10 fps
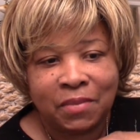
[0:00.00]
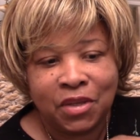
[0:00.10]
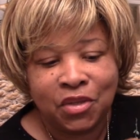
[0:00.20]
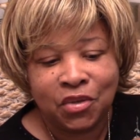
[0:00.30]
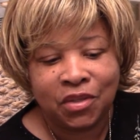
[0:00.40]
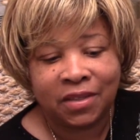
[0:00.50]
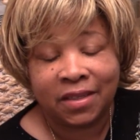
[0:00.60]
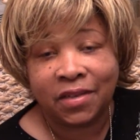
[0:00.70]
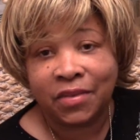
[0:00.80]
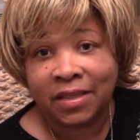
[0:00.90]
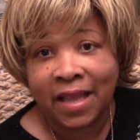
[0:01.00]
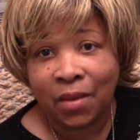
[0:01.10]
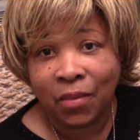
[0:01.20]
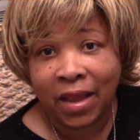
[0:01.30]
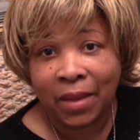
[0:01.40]
I mean, you could give it
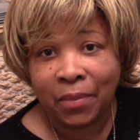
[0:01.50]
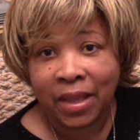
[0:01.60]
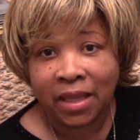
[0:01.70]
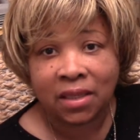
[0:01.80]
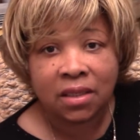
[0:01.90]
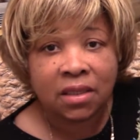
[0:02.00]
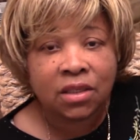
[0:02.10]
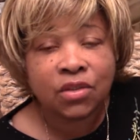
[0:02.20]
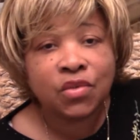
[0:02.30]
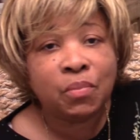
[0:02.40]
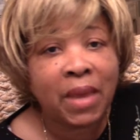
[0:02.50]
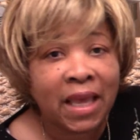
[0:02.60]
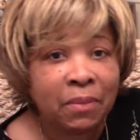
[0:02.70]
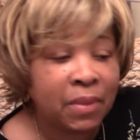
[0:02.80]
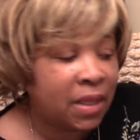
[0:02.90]
that way, but you
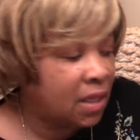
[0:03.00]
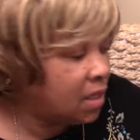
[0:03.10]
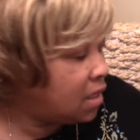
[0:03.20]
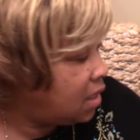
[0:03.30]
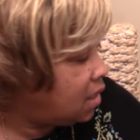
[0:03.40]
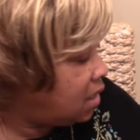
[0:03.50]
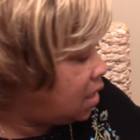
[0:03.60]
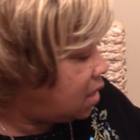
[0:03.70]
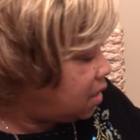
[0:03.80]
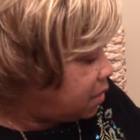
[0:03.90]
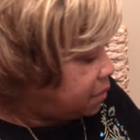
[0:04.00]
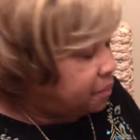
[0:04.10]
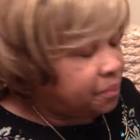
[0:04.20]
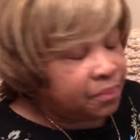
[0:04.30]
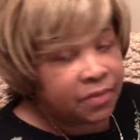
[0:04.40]
may be
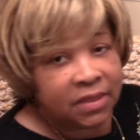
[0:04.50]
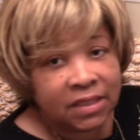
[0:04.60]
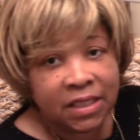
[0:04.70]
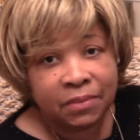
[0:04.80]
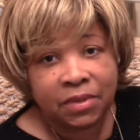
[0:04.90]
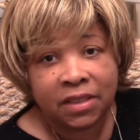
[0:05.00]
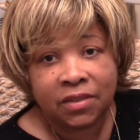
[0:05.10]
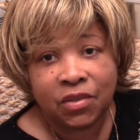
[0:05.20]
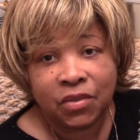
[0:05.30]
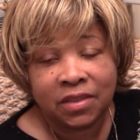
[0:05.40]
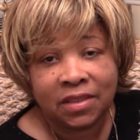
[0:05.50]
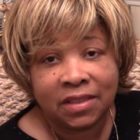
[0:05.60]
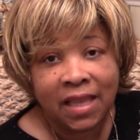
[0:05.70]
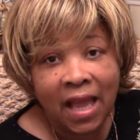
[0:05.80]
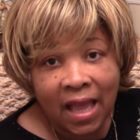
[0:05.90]
tempted to
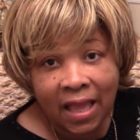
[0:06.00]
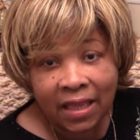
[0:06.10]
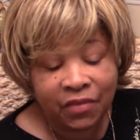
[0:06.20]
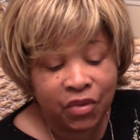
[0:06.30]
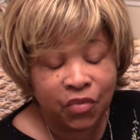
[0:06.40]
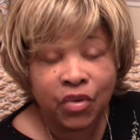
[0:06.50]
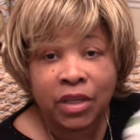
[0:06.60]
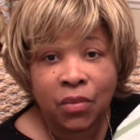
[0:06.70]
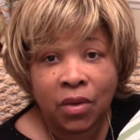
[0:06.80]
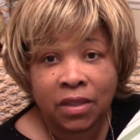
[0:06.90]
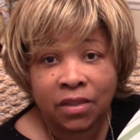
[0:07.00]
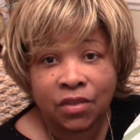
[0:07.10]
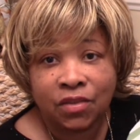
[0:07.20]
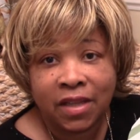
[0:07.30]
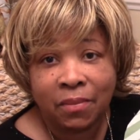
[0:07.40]
instead, if you really wanted
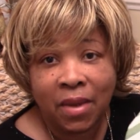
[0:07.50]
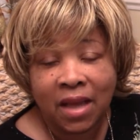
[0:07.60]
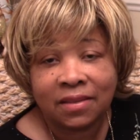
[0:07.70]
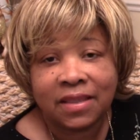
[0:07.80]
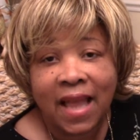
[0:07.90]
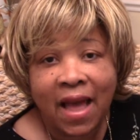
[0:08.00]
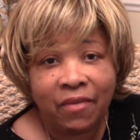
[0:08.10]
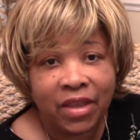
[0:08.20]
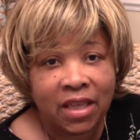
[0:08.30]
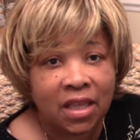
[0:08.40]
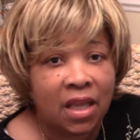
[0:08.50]
to use that box and have it